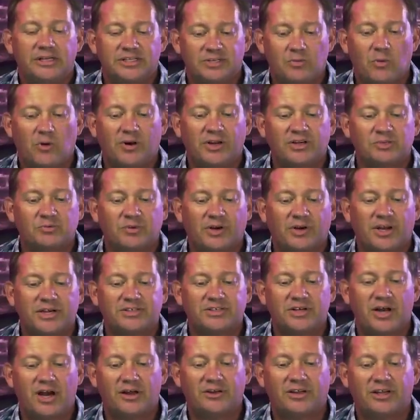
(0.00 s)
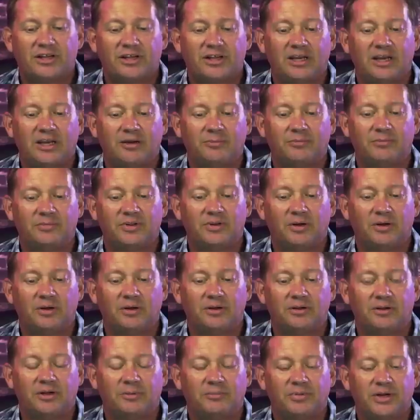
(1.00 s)
This morning is when I saw
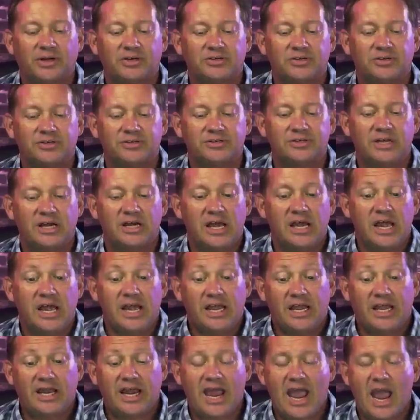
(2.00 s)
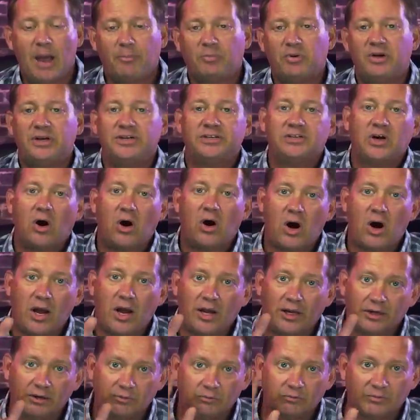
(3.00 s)
the pictures. It happened
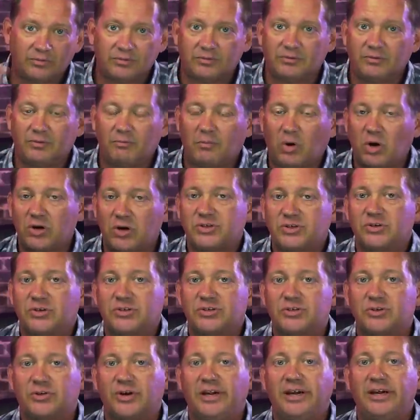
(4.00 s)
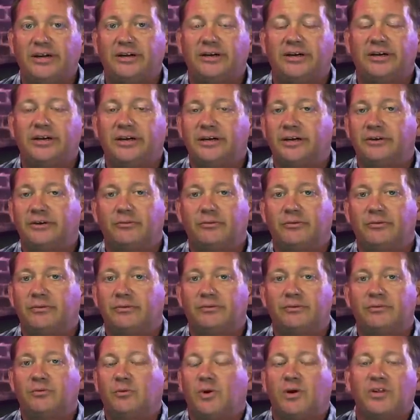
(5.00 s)
on Mercer Street
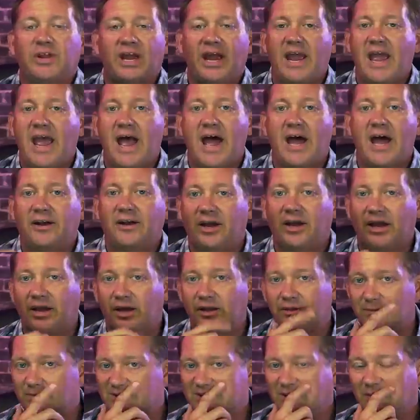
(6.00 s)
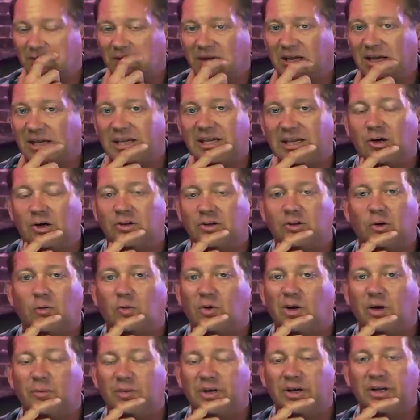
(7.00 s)
where they had somebody killed a
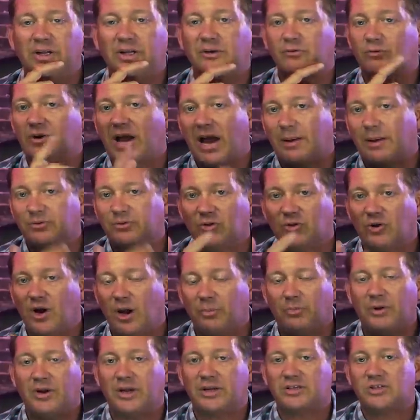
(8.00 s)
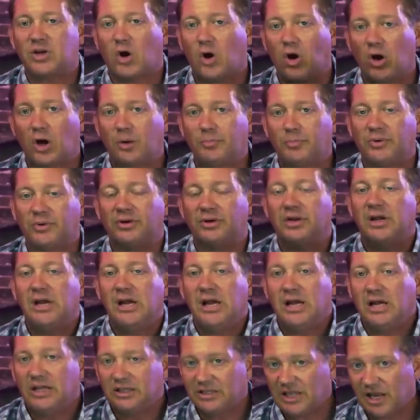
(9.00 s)
woman and wrapped her up in a tarp and
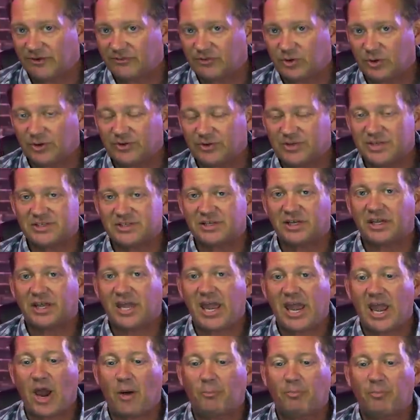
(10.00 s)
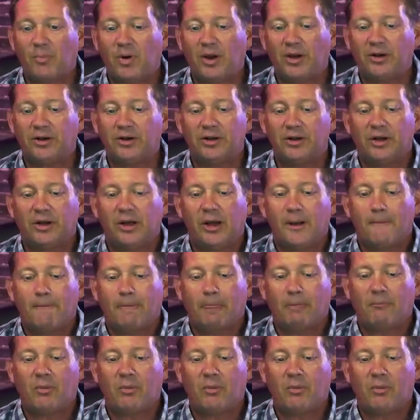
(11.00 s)
left her at this encampment.